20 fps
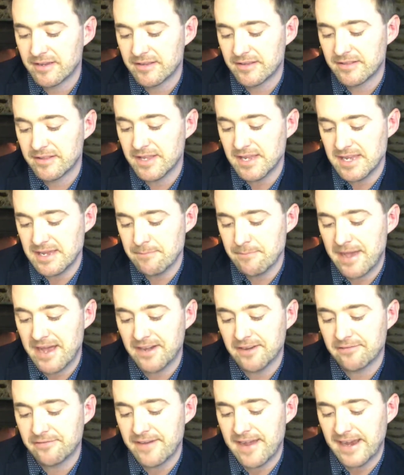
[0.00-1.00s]
the
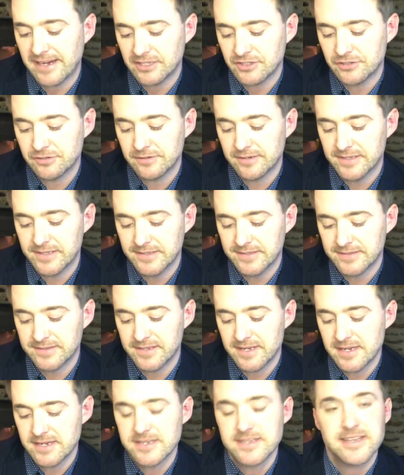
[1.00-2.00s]
manufacturer's
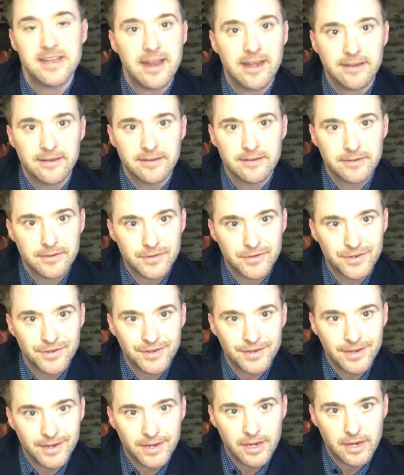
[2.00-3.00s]
intent
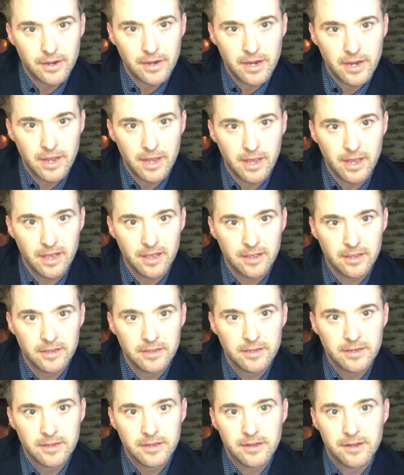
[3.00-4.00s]
here.
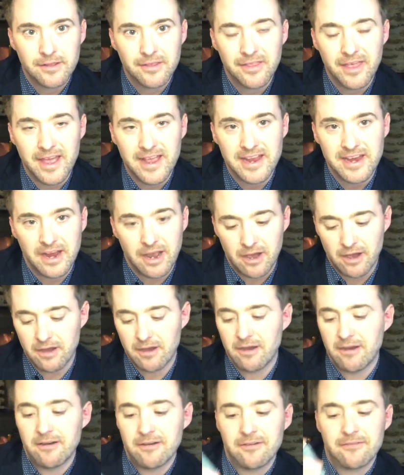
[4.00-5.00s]
They
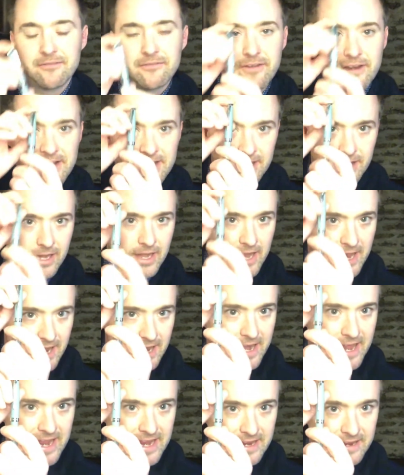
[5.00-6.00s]
are very
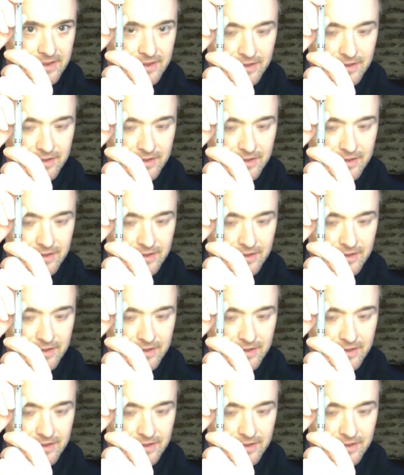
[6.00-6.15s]
clearly